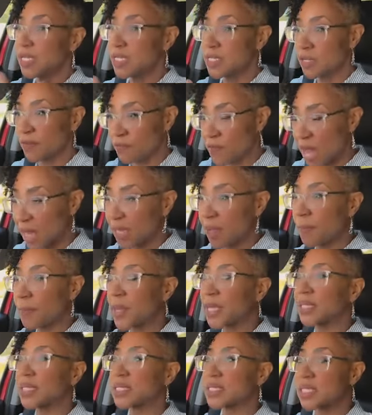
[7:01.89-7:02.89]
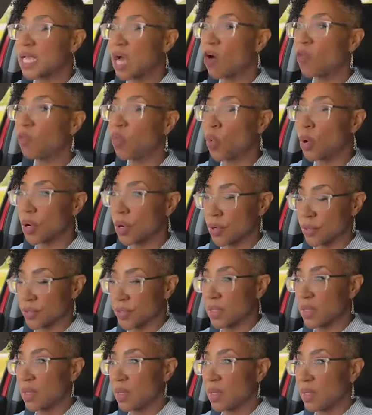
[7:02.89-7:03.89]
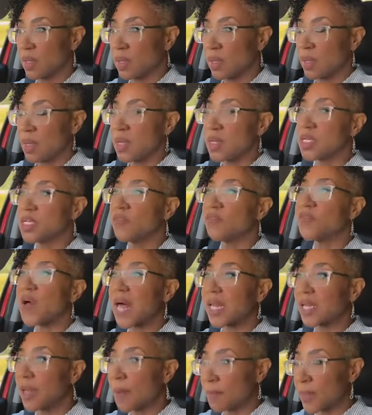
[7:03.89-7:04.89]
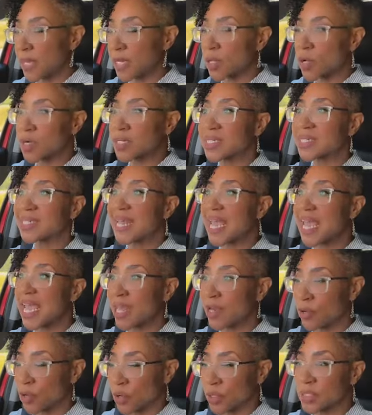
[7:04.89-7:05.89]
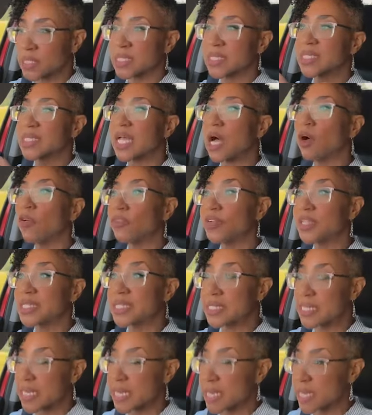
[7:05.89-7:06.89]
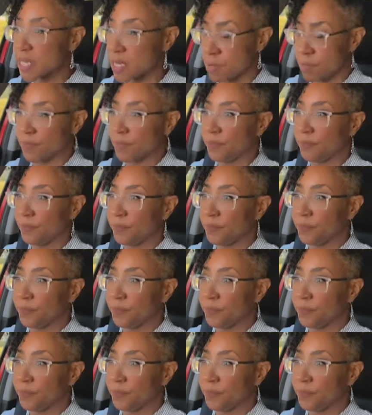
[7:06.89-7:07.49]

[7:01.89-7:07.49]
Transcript: developing the self-worth, developing standards, the self-esteem,